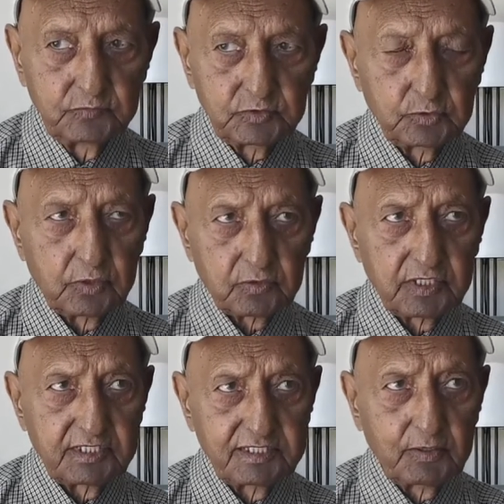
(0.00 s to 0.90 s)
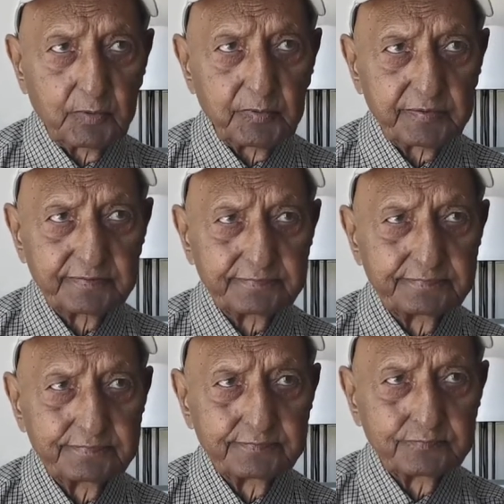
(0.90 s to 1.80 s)
"You already know
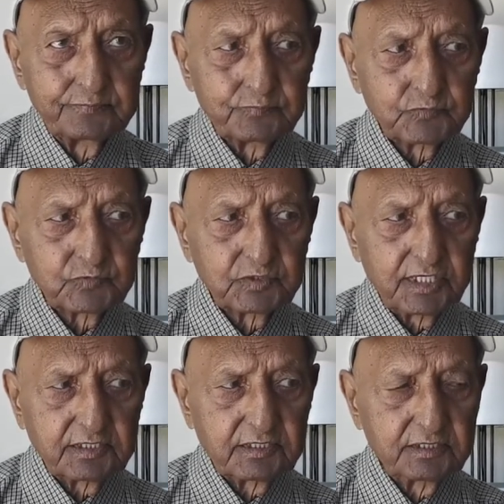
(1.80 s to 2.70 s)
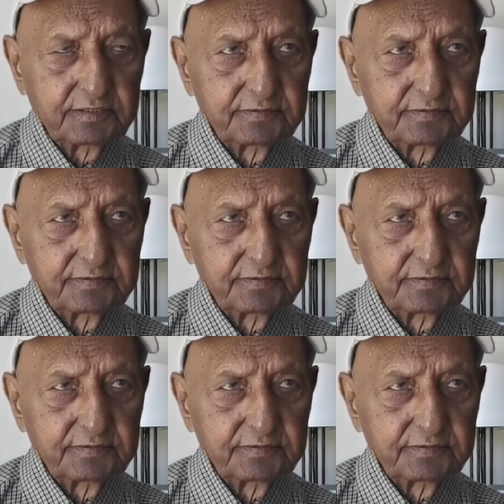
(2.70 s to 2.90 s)
that